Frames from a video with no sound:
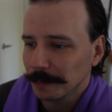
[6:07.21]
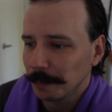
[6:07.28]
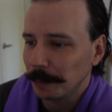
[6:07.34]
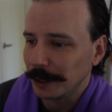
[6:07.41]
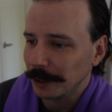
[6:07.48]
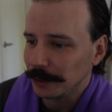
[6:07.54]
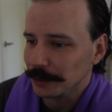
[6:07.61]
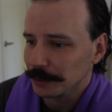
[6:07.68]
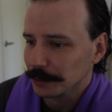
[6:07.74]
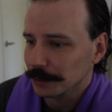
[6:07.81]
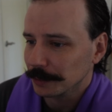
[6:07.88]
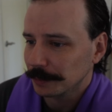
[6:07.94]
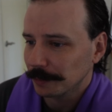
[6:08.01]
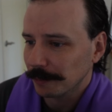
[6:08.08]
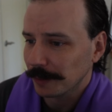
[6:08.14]
because
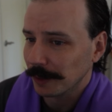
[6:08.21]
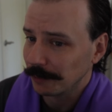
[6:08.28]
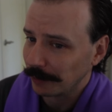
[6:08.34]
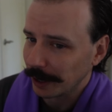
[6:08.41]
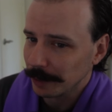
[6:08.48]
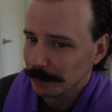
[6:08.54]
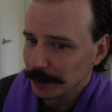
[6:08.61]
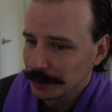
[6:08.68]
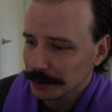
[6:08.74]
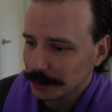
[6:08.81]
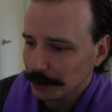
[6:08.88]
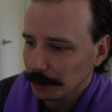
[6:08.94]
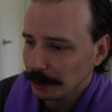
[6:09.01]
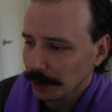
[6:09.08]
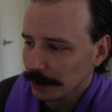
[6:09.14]
Venom doesn't
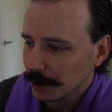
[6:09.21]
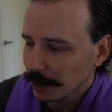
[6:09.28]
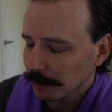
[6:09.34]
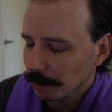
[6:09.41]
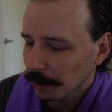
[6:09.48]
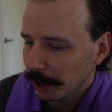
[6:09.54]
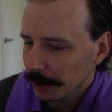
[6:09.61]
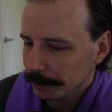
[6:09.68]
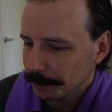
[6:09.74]
see a ton of play.